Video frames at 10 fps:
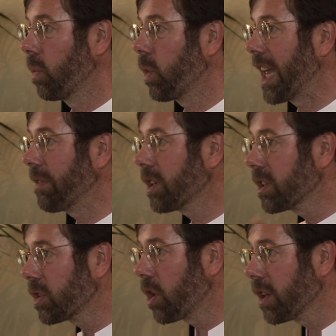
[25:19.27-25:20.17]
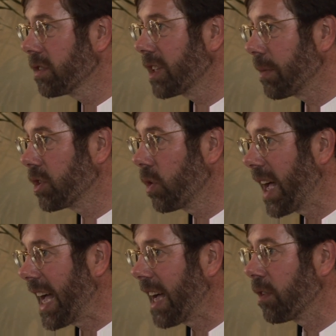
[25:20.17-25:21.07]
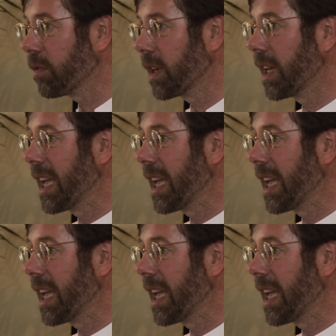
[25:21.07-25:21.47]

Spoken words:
whatever concept you have,